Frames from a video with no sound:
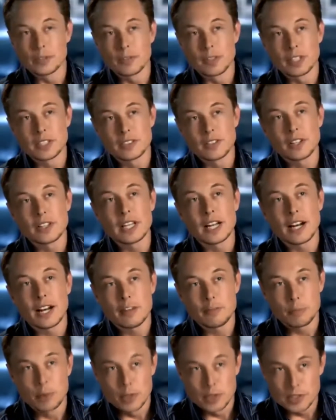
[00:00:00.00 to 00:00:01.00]
first of all, it's not that
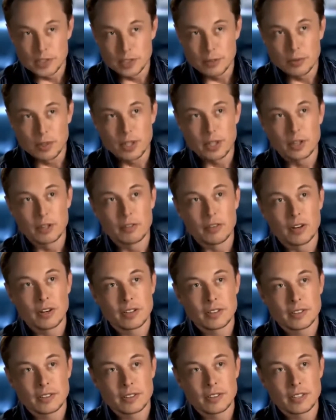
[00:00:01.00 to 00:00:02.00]
I personally want to go to
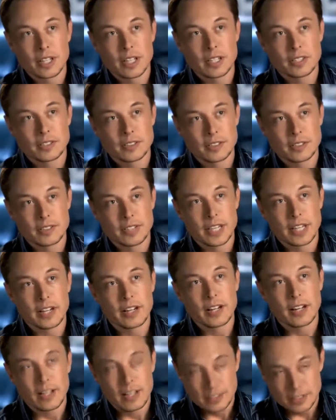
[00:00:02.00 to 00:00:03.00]
Mars. It's just that,
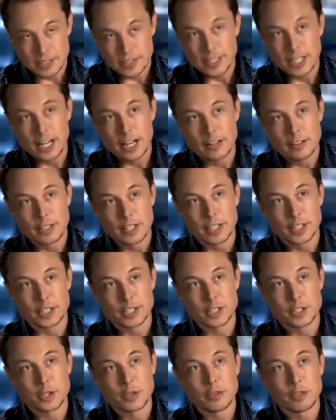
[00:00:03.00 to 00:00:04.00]
as I said, I think
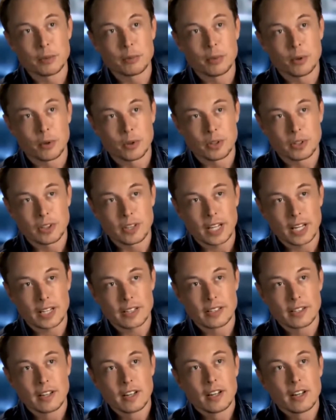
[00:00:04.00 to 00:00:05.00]
it's extremely important
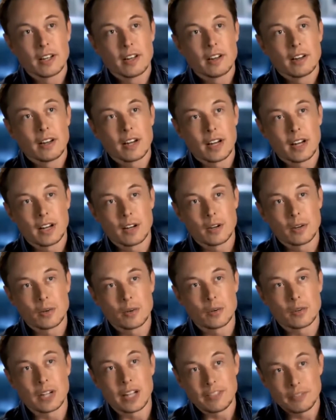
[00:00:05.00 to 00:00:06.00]
that
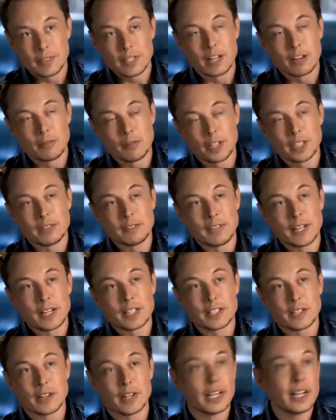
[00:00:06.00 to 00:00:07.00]
life become
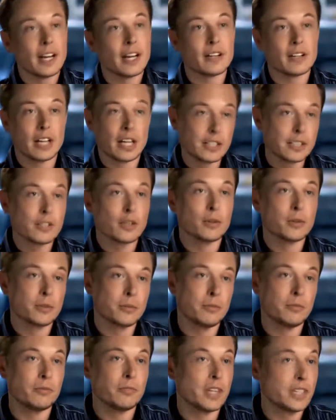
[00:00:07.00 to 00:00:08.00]
multiplanetary. And so
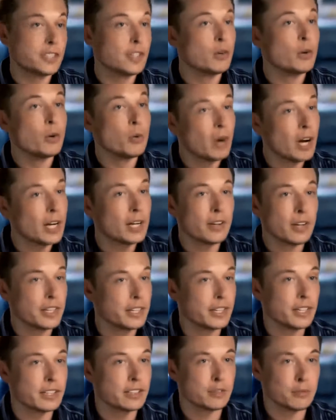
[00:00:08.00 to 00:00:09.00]
you might say, well, why do I
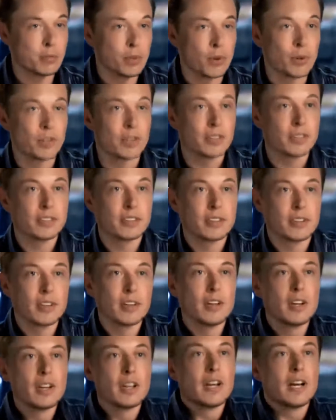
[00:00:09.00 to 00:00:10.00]
think it's important?
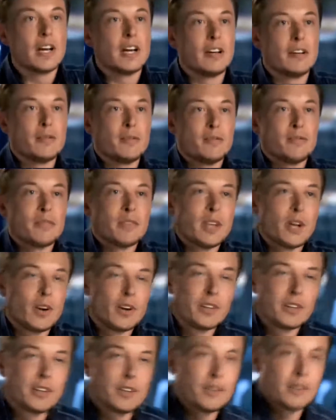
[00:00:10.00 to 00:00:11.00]

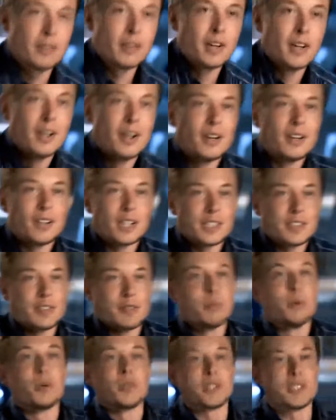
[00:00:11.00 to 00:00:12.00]
Aren't there lots of
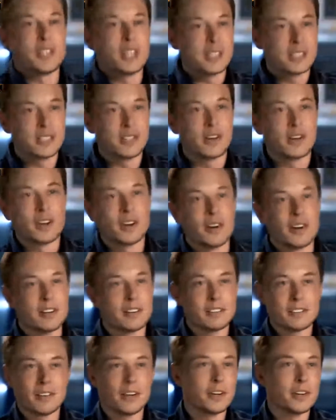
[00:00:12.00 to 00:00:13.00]
important things going
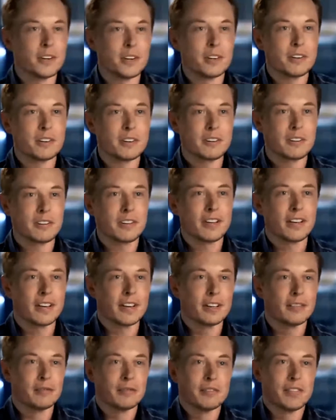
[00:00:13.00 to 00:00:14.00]
on Earth
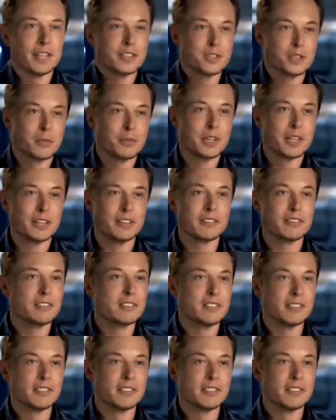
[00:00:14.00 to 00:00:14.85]
that should be